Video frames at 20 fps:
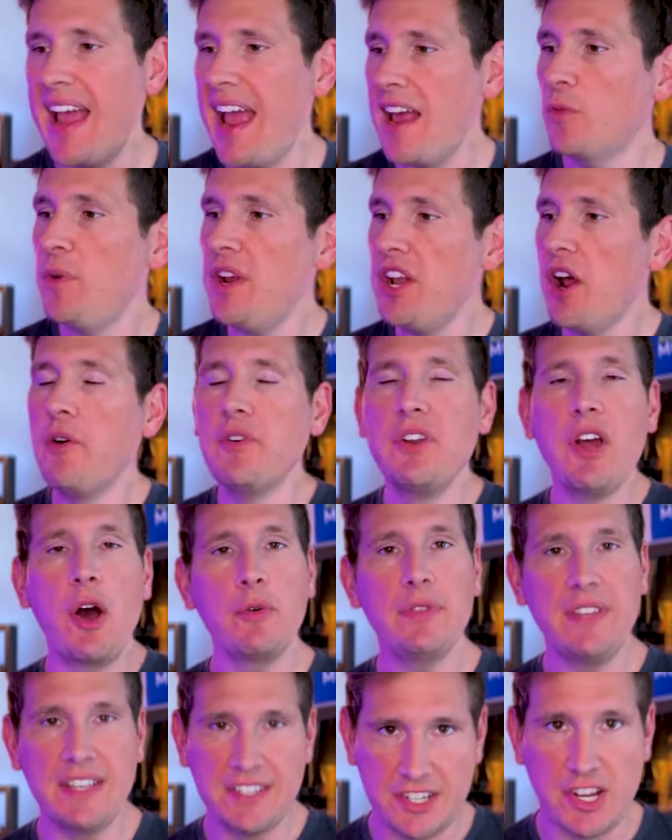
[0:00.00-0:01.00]
And we don't know
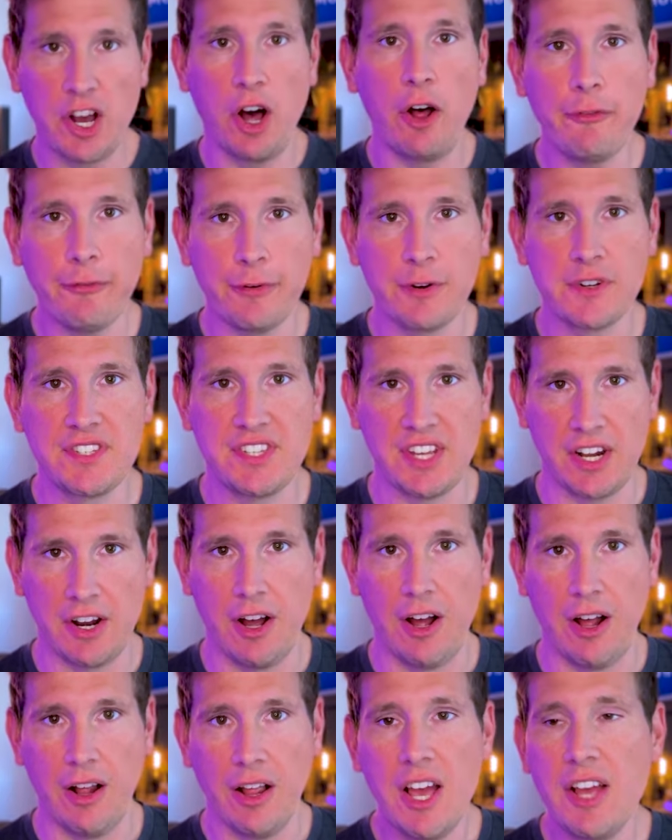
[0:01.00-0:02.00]
these golfers at
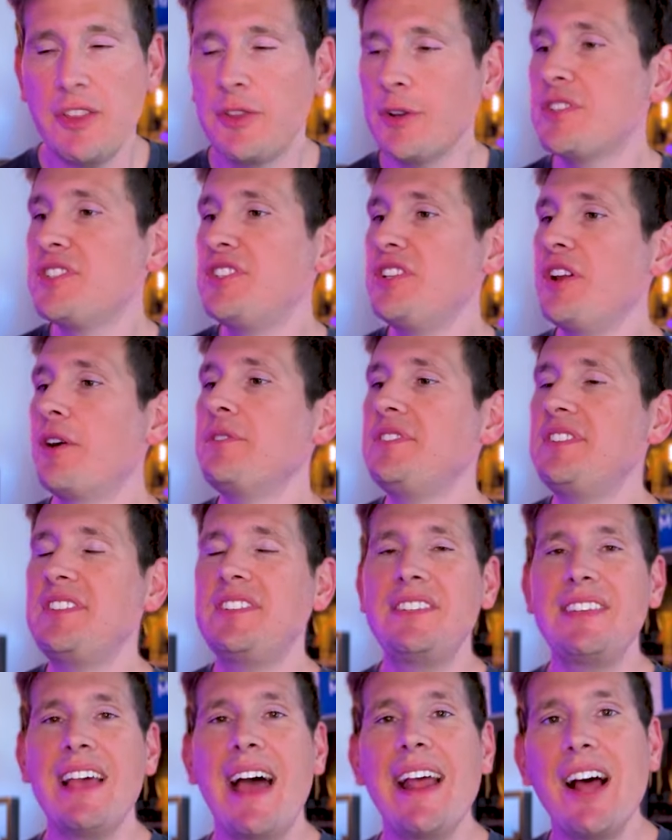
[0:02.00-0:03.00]
all. There's no
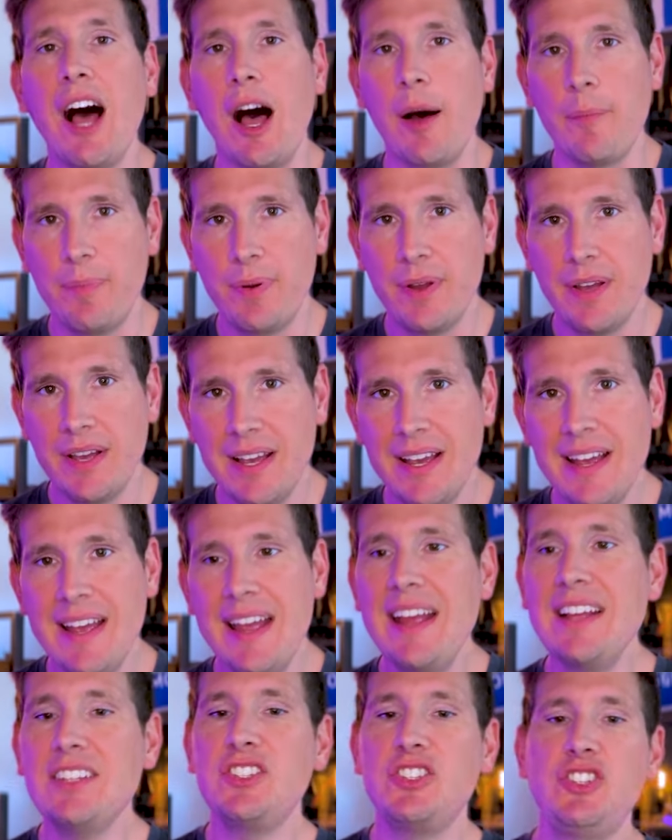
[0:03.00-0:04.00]
setup.
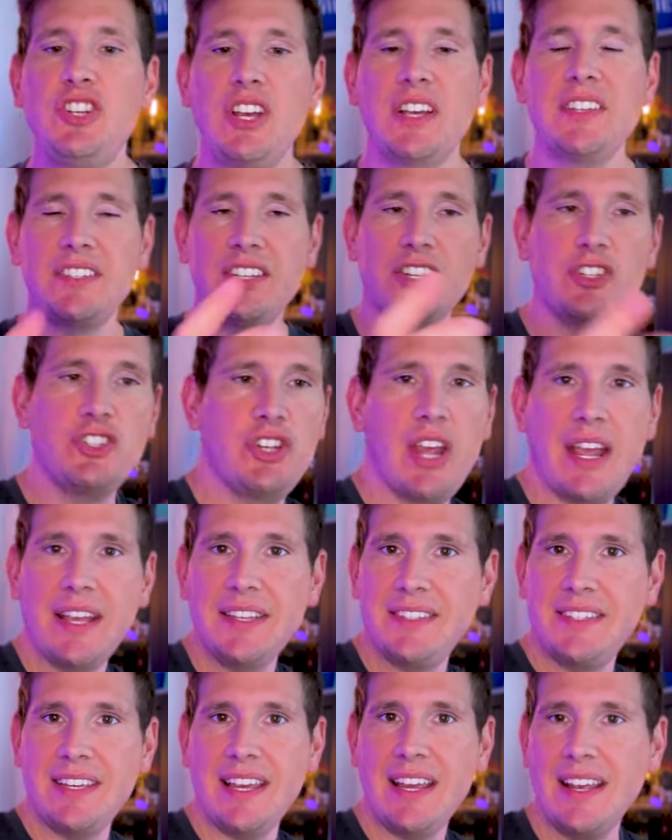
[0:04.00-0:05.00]
It's just
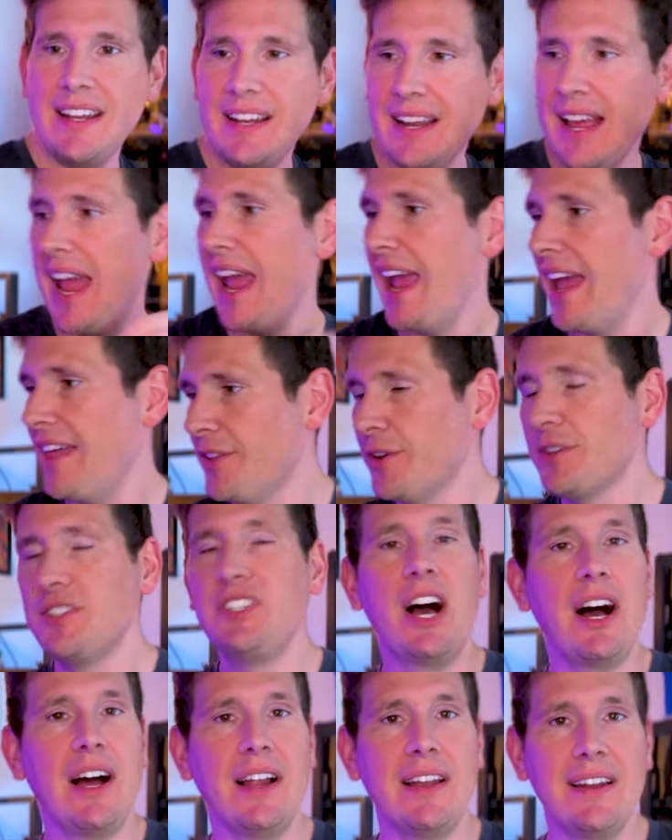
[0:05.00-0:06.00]
chasing and they're
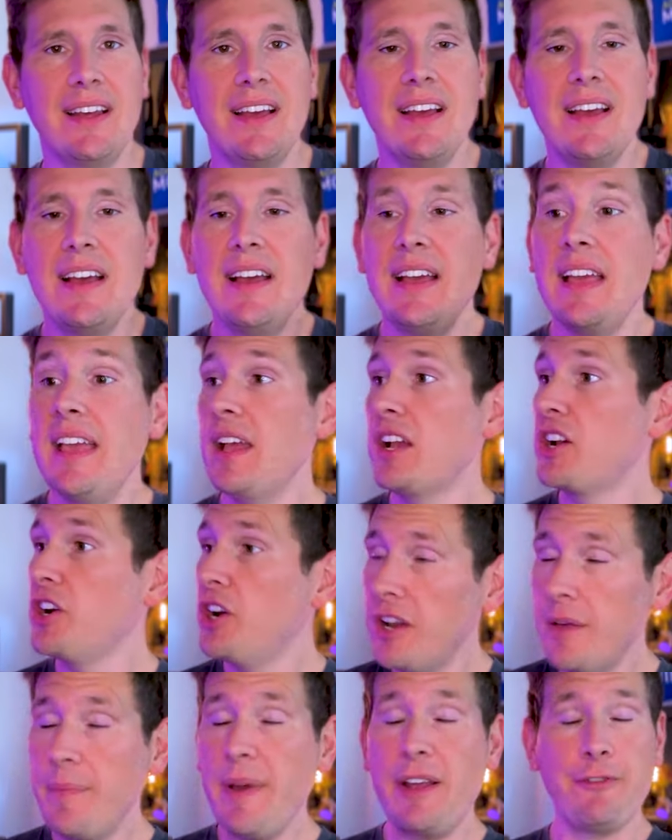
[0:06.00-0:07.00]
done. It
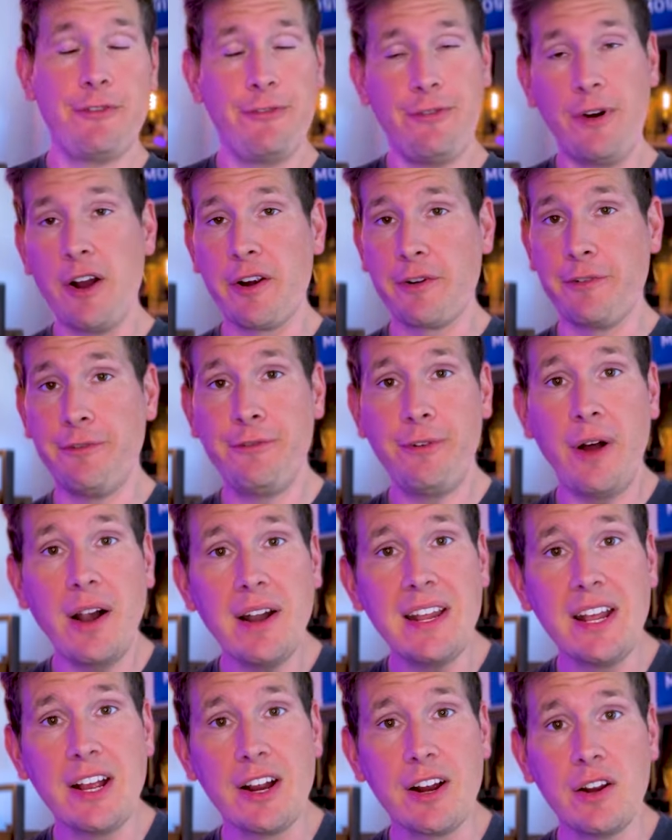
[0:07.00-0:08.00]
could have been far
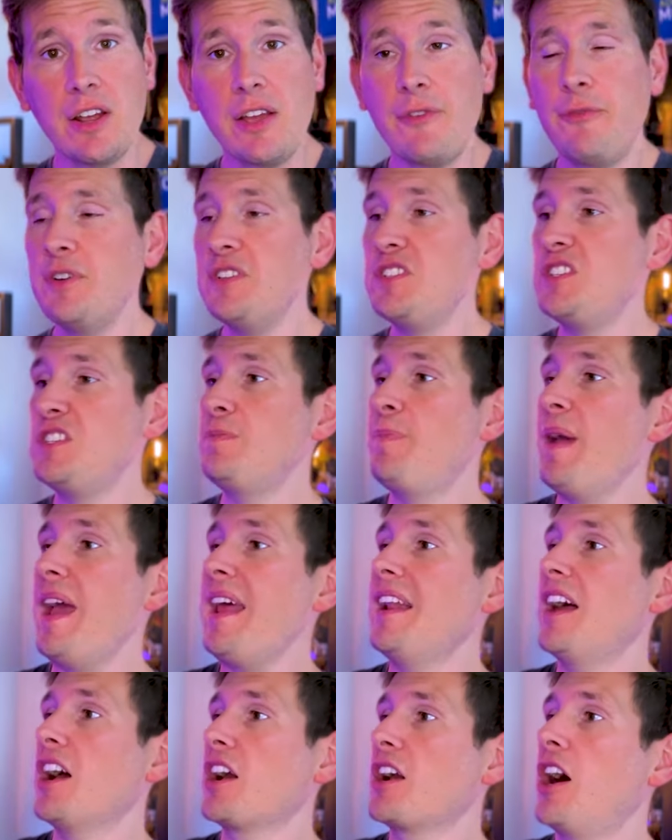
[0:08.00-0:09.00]
funnier if we
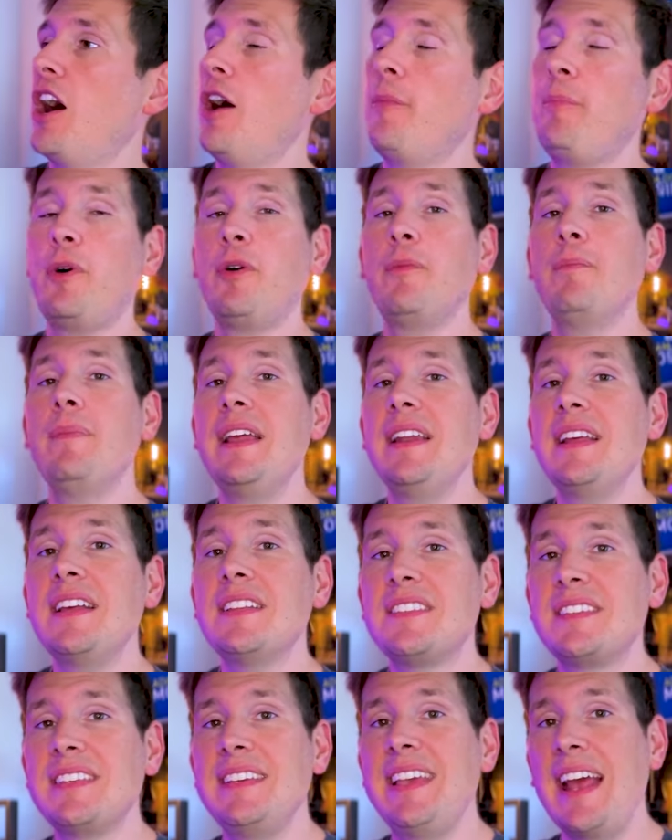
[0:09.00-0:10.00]
spent a couple
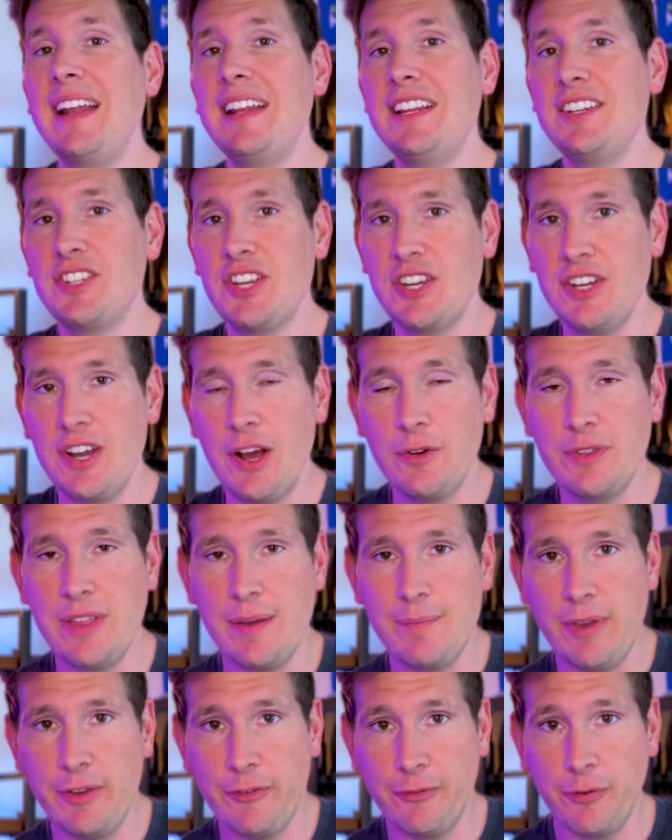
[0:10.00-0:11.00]
minutes getting to know
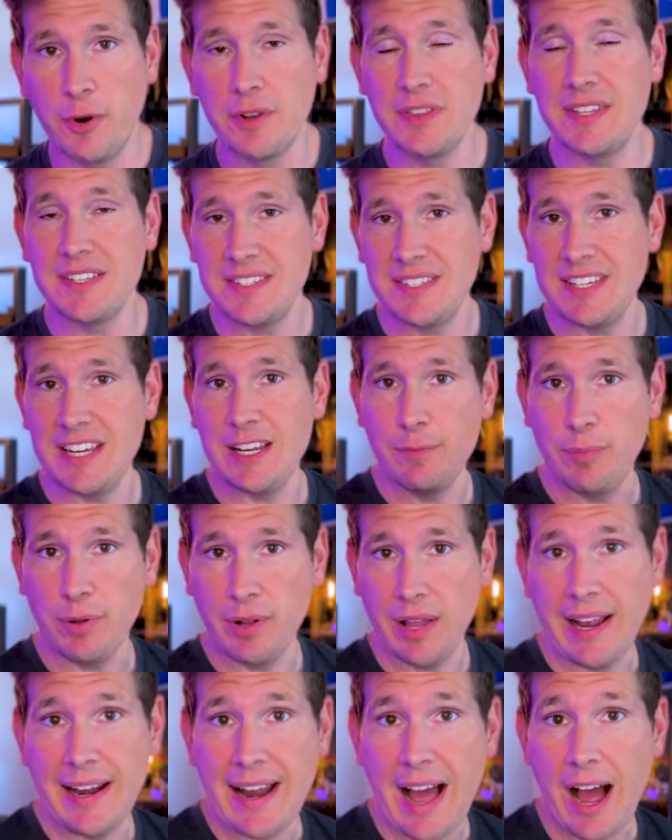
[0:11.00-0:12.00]
them before this scene played